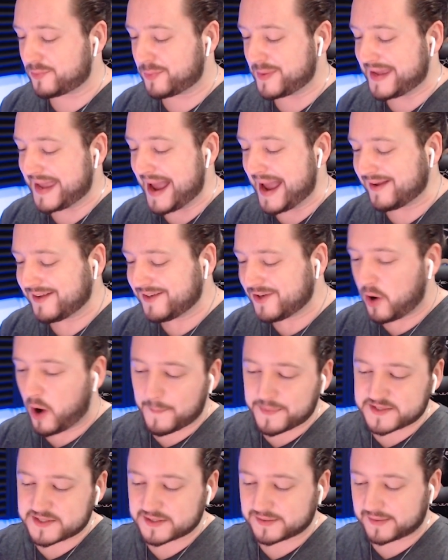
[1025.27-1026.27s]
We can't go
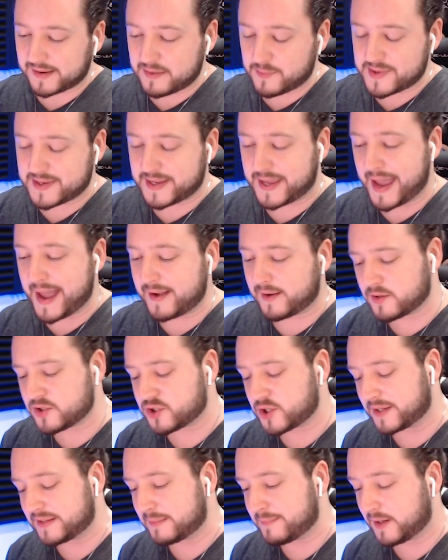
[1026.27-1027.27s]
opposite lane. We can't go
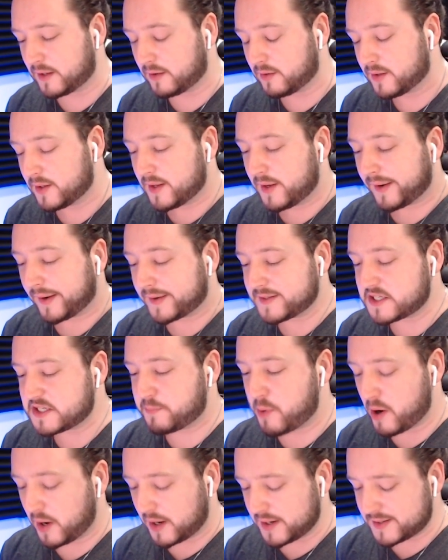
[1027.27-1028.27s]
Giant in the middle because the
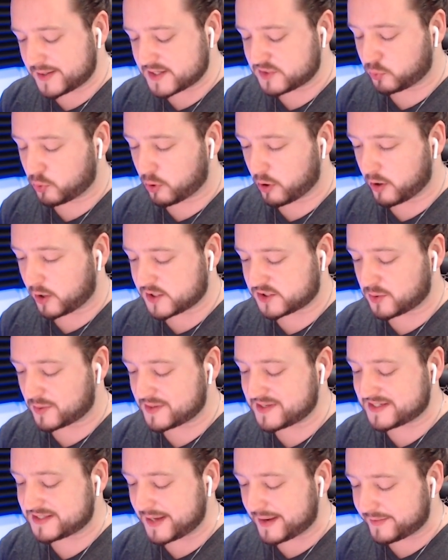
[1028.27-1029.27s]
Sparky does work. So
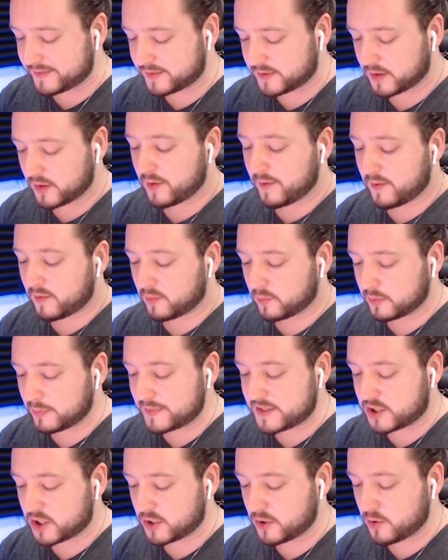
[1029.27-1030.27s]
instead, what do
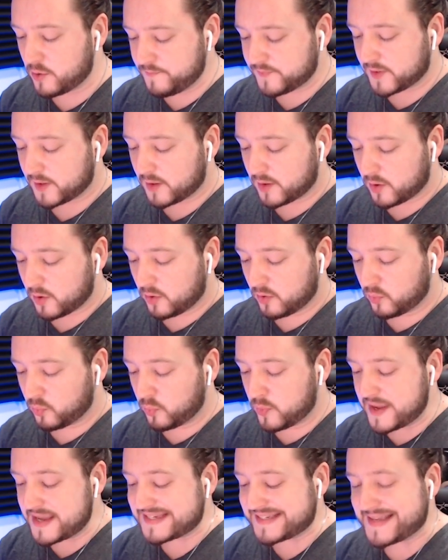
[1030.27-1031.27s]
we do?
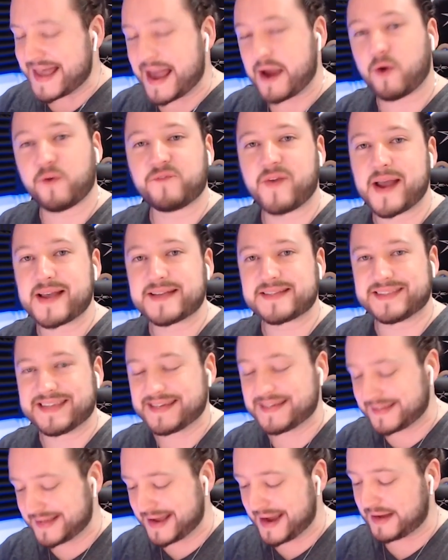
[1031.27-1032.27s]
We sacrifice the
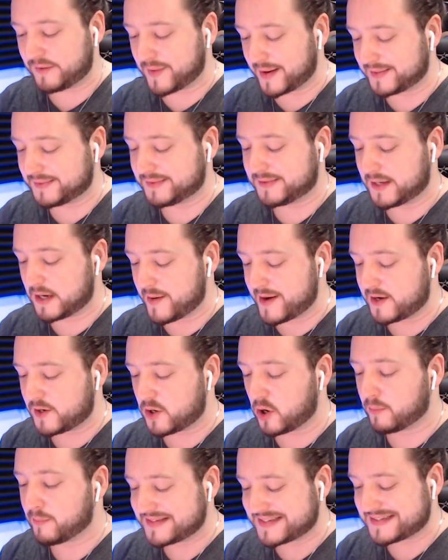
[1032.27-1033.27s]
Knight right there and
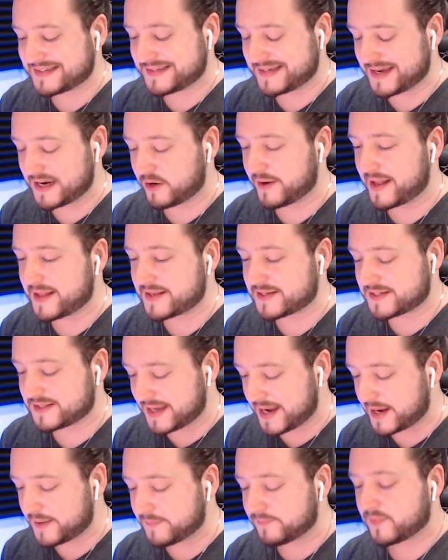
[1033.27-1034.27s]
go Musketeer
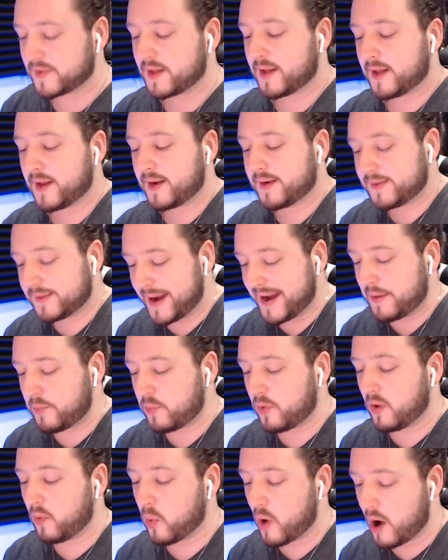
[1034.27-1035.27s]
instead. Knight
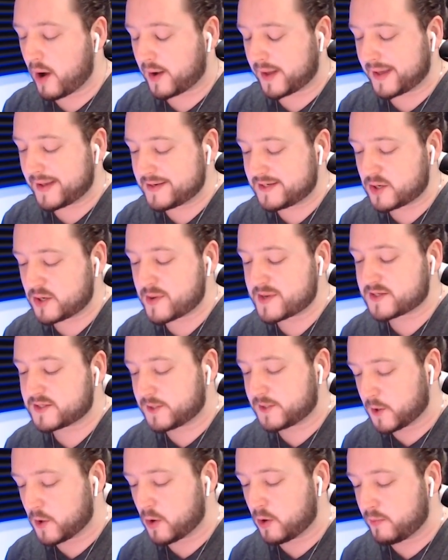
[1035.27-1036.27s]
will walk into his
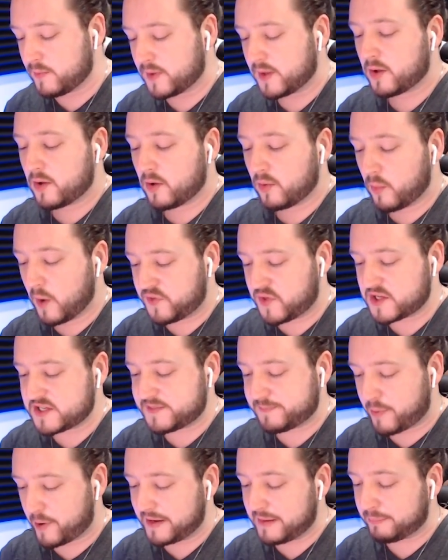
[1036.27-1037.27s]
doom with the
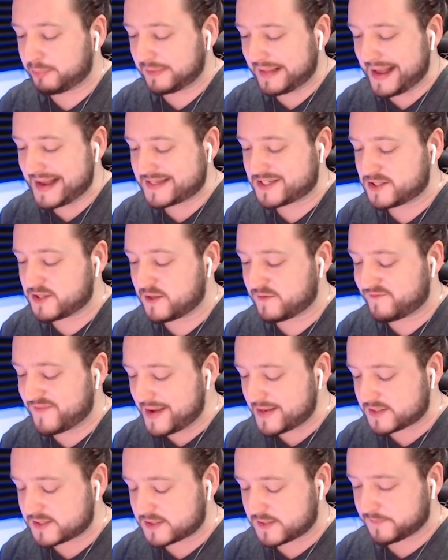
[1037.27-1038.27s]
Sparky Blast to the
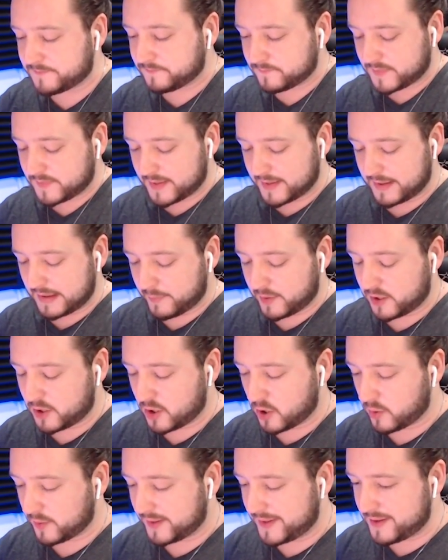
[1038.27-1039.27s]
face. And we're going to
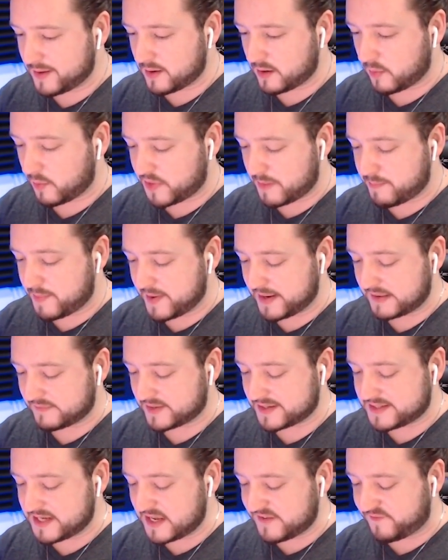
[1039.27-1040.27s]
go here with a bit of
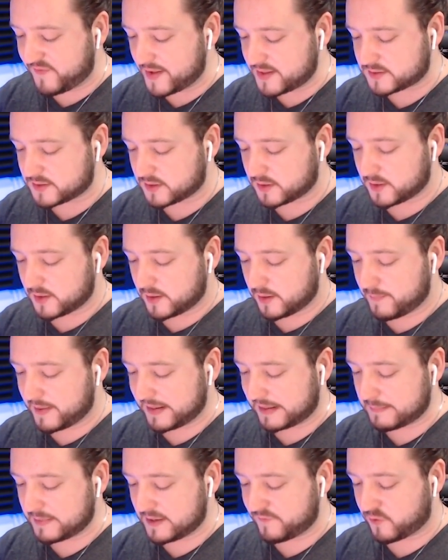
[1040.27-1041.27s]
a defense.
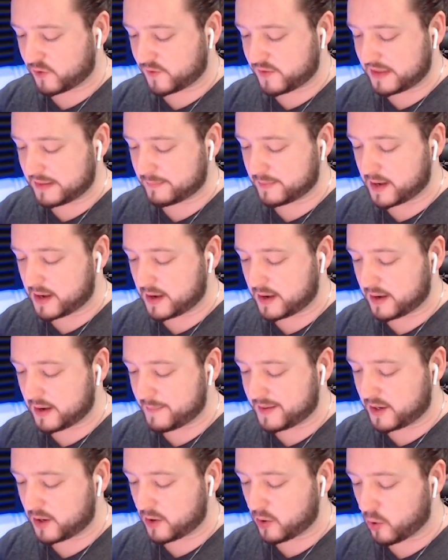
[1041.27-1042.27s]
Mega Minion for the uh,
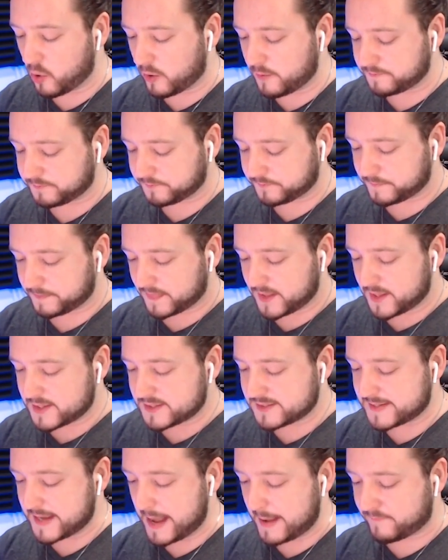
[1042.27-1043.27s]
Minion Horde.
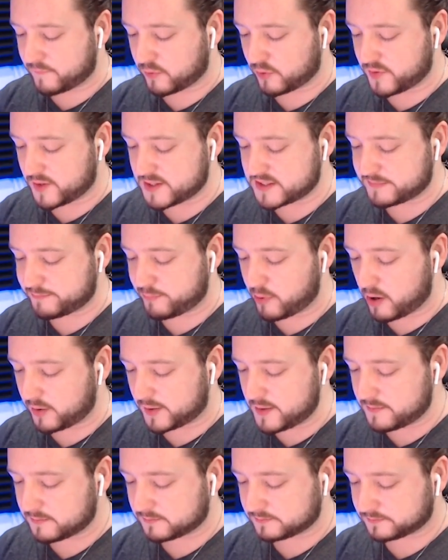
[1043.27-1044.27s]
Zap for the
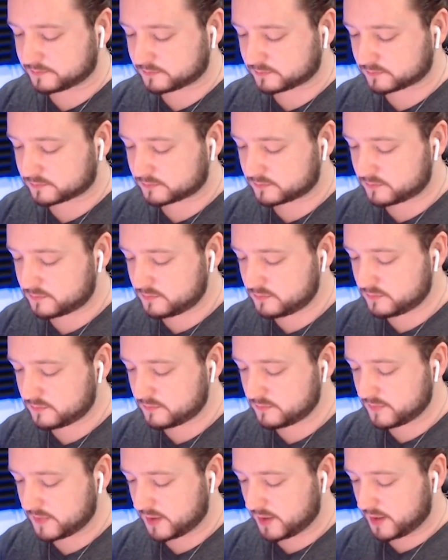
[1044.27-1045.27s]
Sparky.
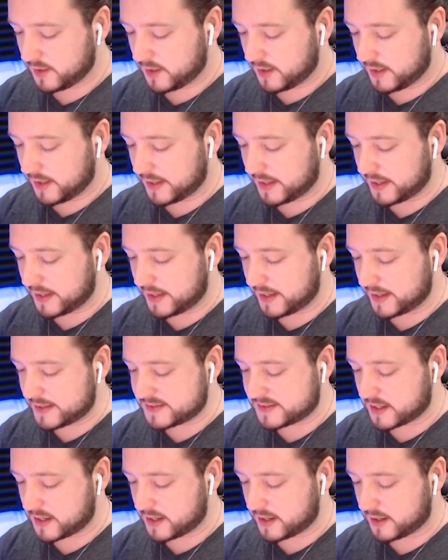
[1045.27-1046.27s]

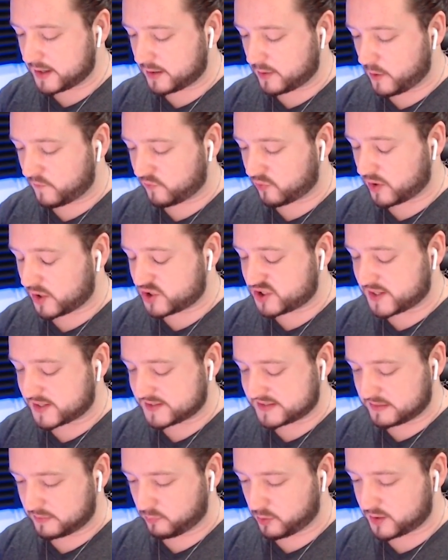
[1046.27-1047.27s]
And uh, overall, just
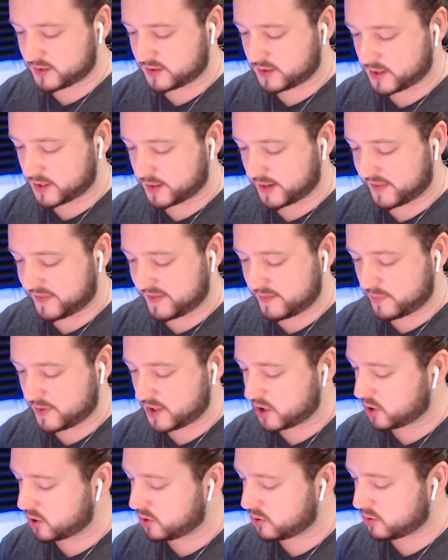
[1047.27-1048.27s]
getting some work done. I think we
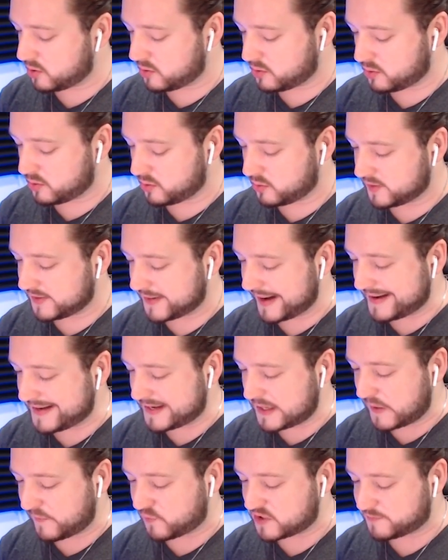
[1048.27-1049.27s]
go Knight
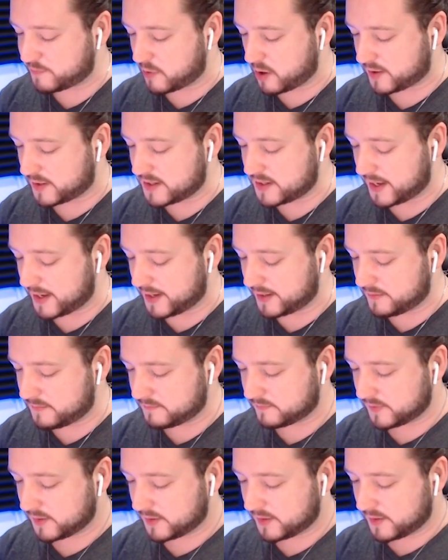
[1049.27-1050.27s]
here for the Sparky again.
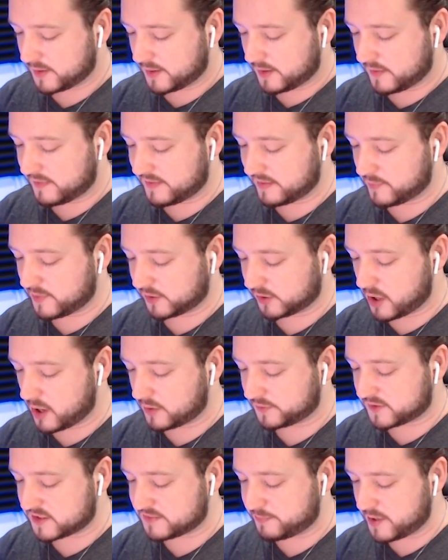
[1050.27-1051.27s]
And then we
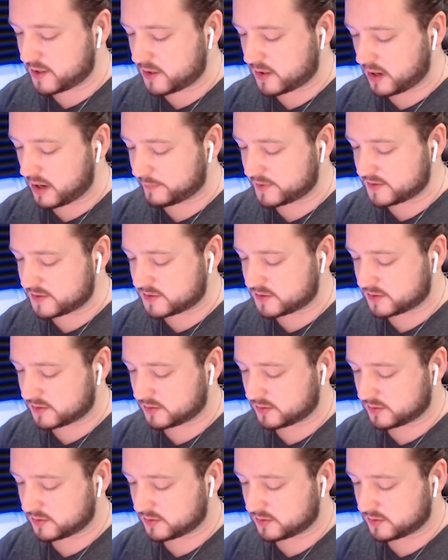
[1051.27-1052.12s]
log the Spear Goblins.